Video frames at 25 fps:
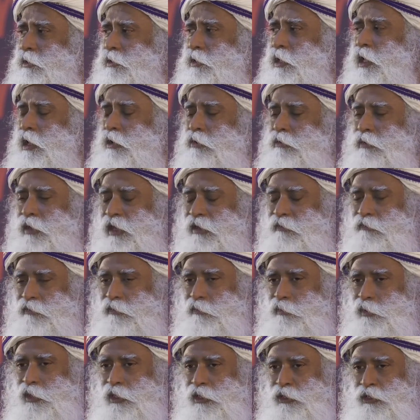now
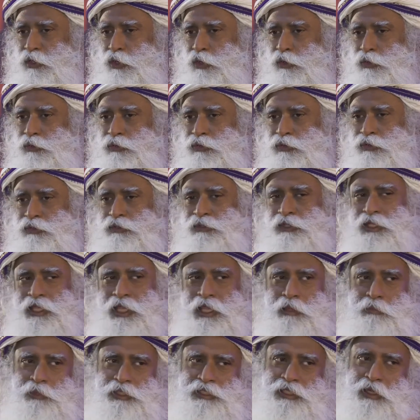everybody knows the
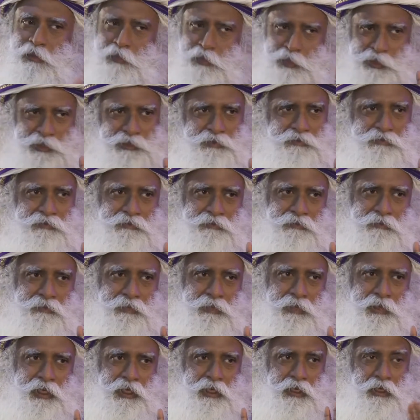game is up.
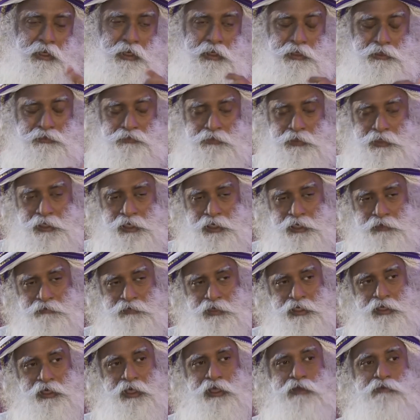It's for the
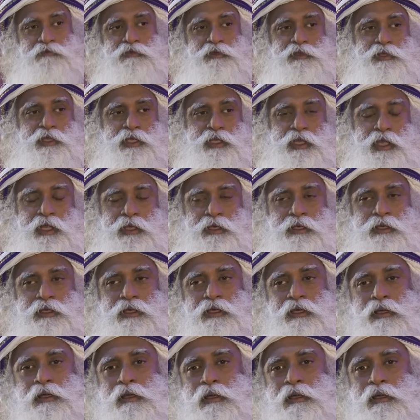living and for the dead.